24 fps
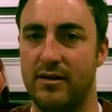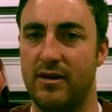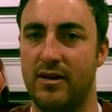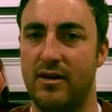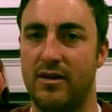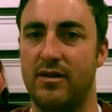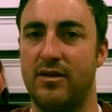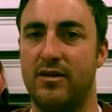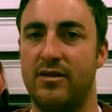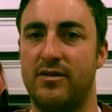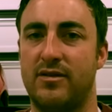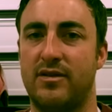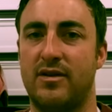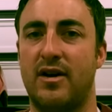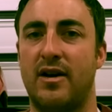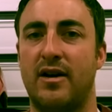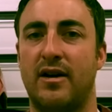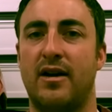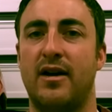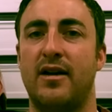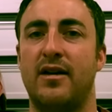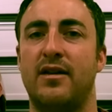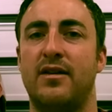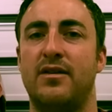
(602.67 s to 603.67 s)
you know, the
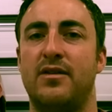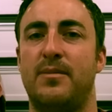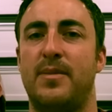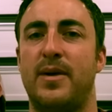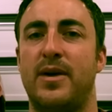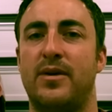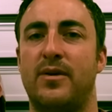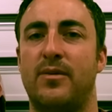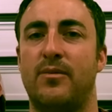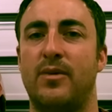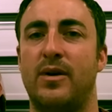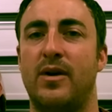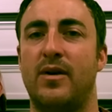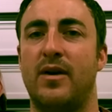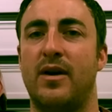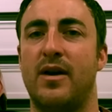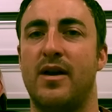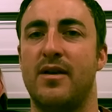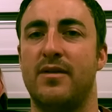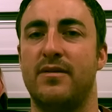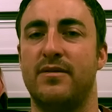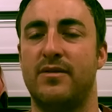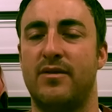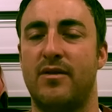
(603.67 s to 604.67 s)
stock independent rear in
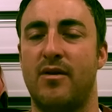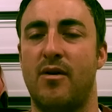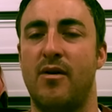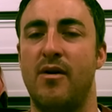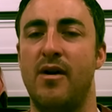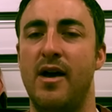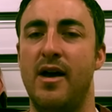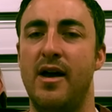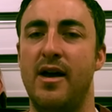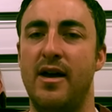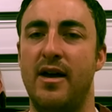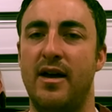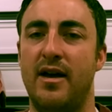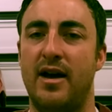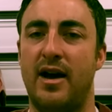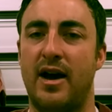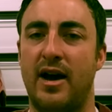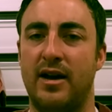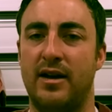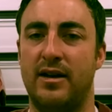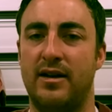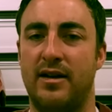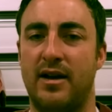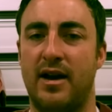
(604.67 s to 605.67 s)
it? So
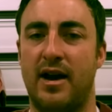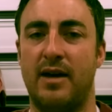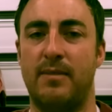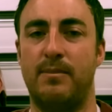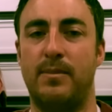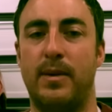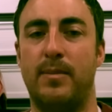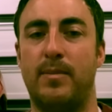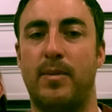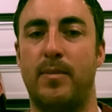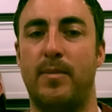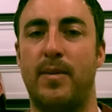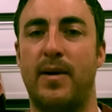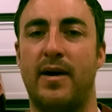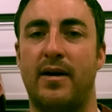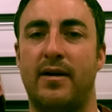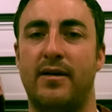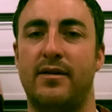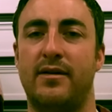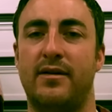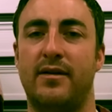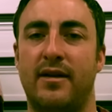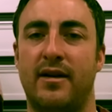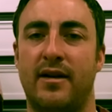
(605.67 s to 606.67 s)
I'd, I'd be
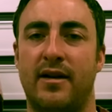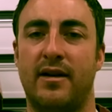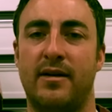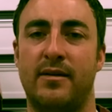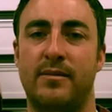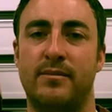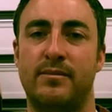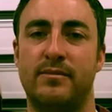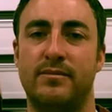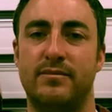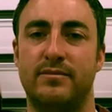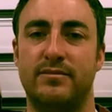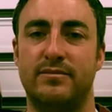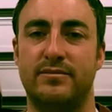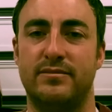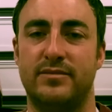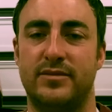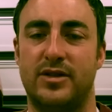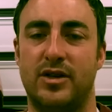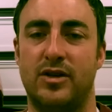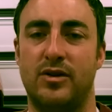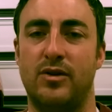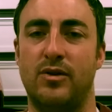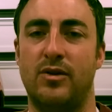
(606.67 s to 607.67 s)
prepared um,
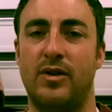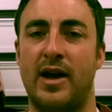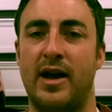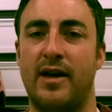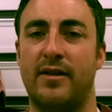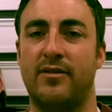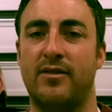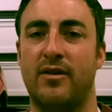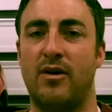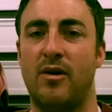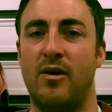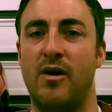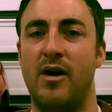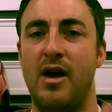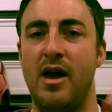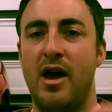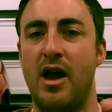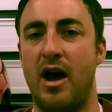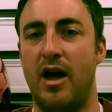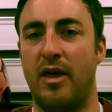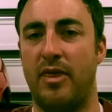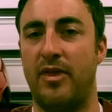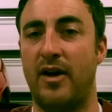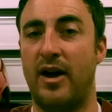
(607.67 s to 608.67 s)
to do that. So
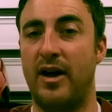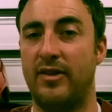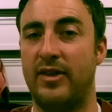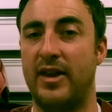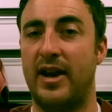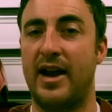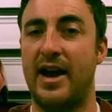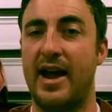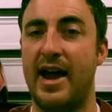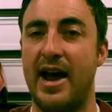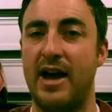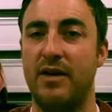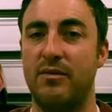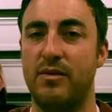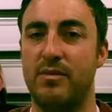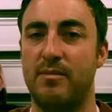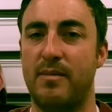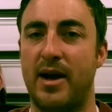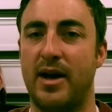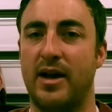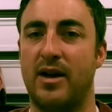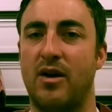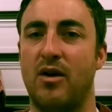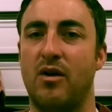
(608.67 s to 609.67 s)
a thought that I had with
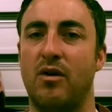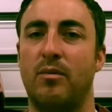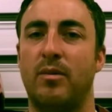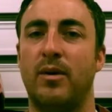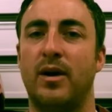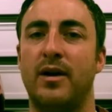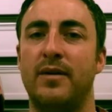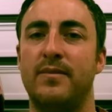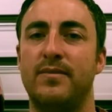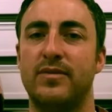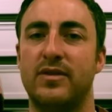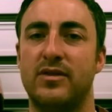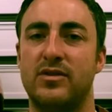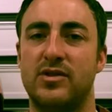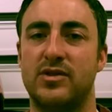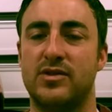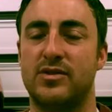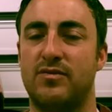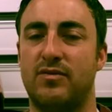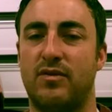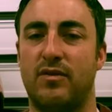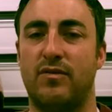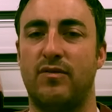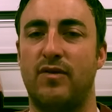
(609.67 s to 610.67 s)
my Cobra,
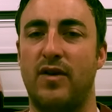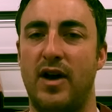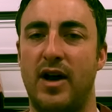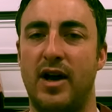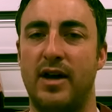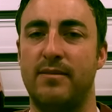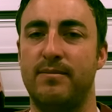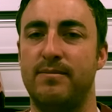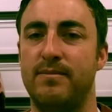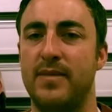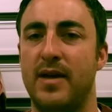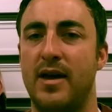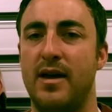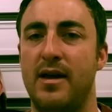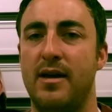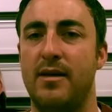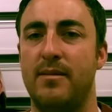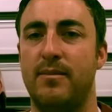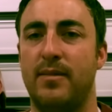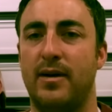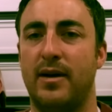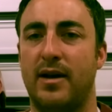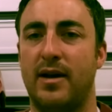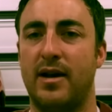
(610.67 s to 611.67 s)
just for fun,
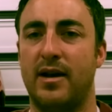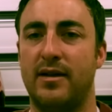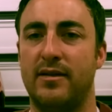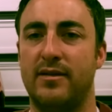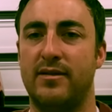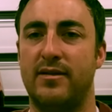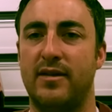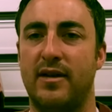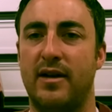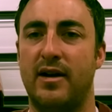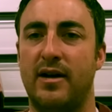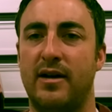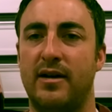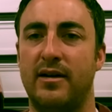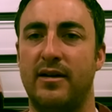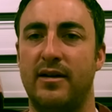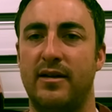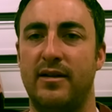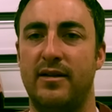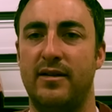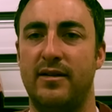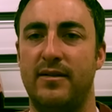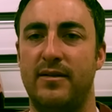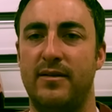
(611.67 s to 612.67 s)
because
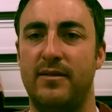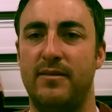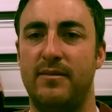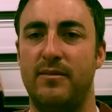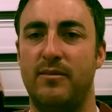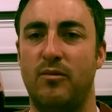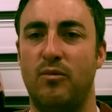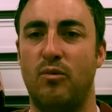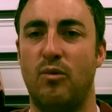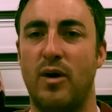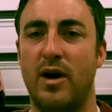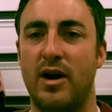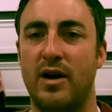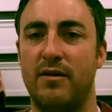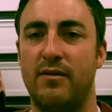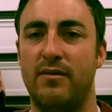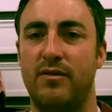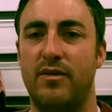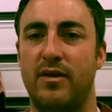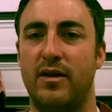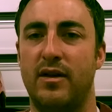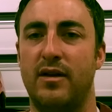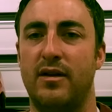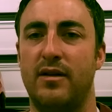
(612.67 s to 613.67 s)
uh, one
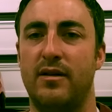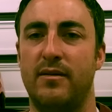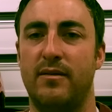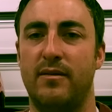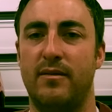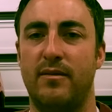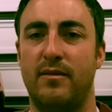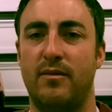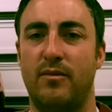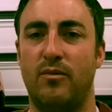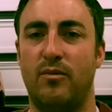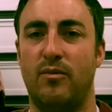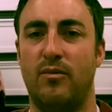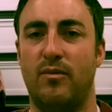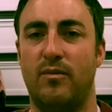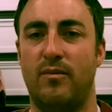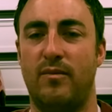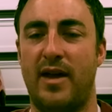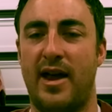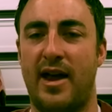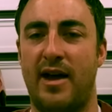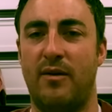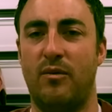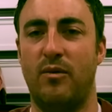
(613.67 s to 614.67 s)
of the,
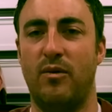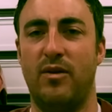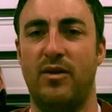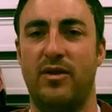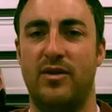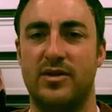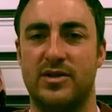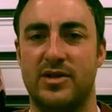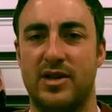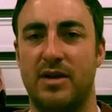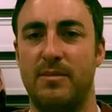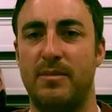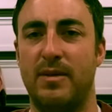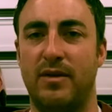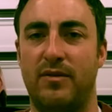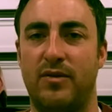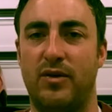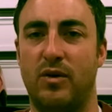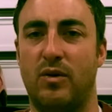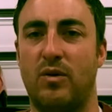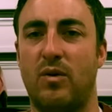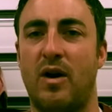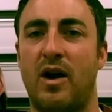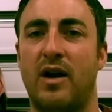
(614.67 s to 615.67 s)
at, there's gonna be a
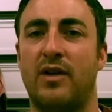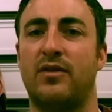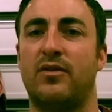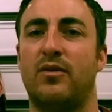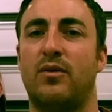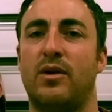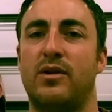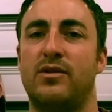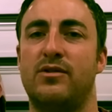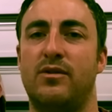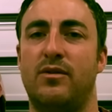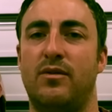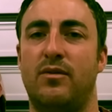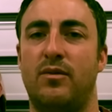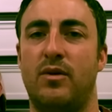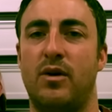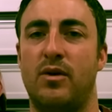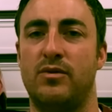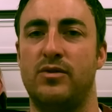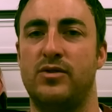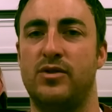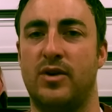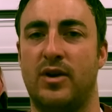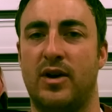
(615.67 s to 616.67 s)
few crossroads
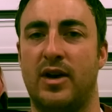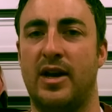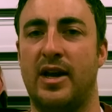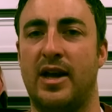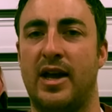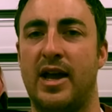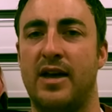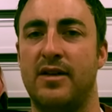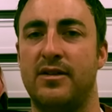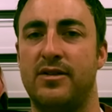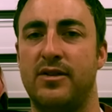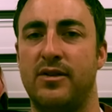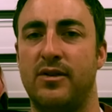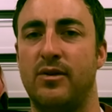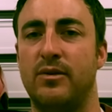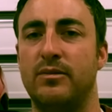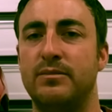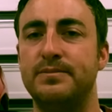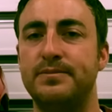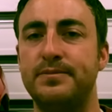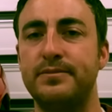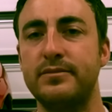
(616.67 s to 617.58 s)
roads you're gonna get to.